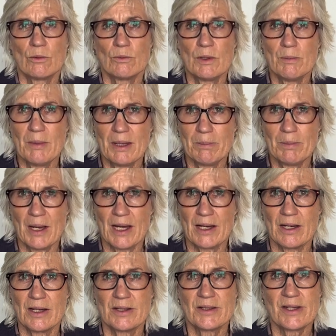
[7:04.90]
Remember,
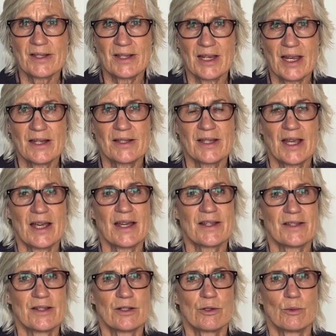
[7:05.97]
dyslexia
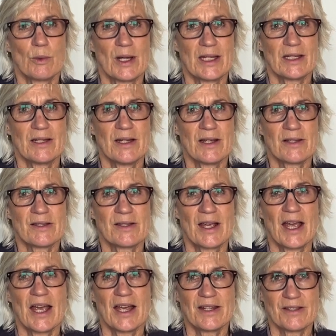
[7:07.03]
isn't a weakness,
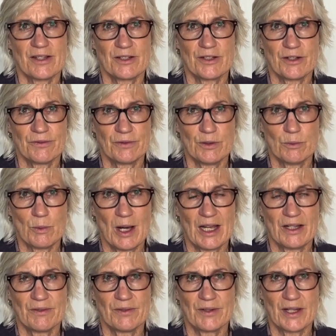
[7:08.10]
it's a different
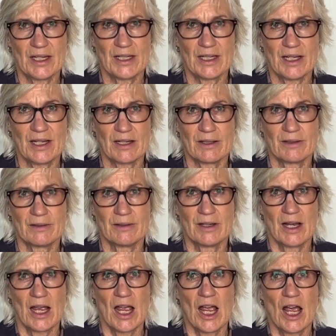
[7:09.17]
way of thinking.
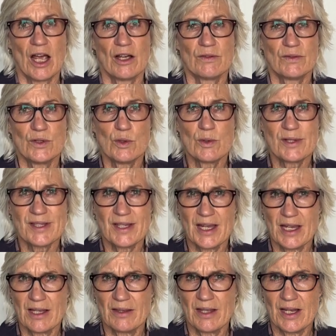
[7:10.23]
If you're
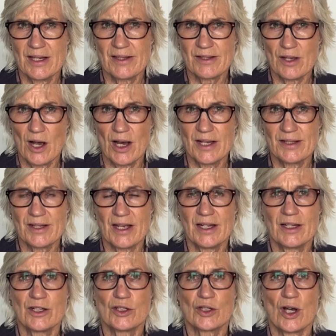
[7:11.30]
seeing these signs
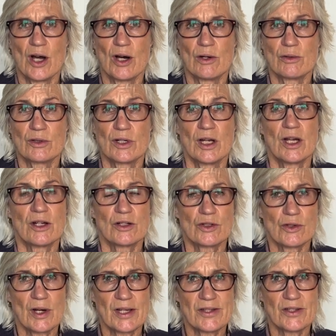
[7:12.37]
in a child,
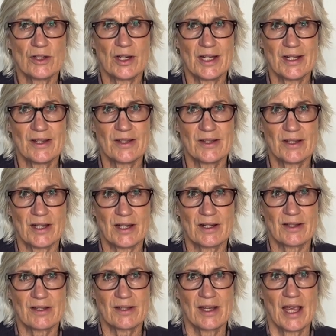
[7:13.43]
trust your
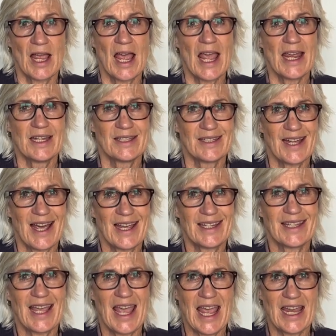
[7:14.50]
instincts and
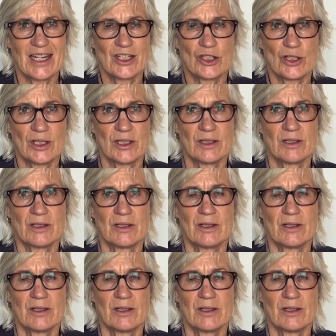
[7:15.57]
take action.